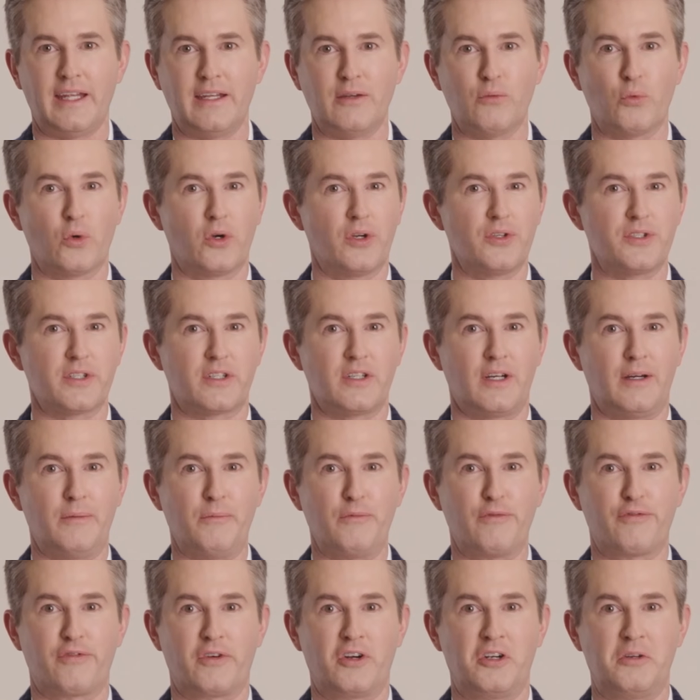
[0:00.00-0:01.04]
And were it to
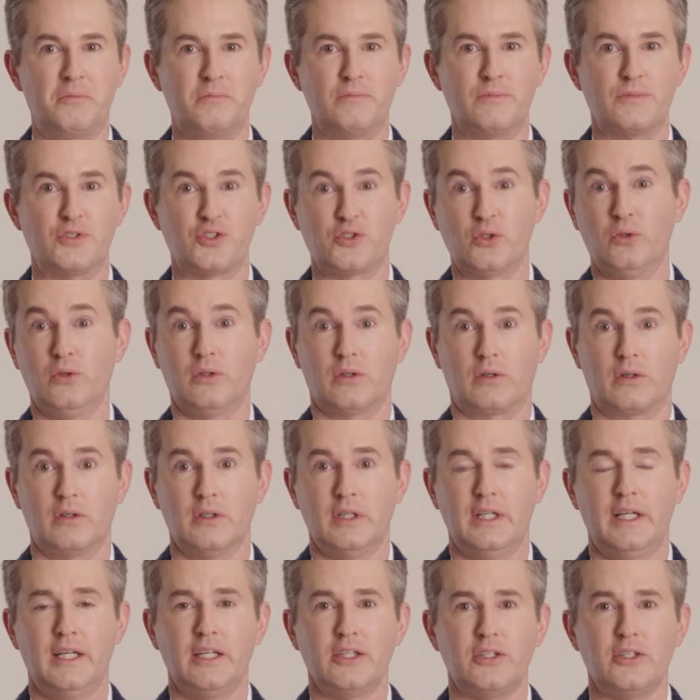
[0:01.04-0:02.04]
come from solar,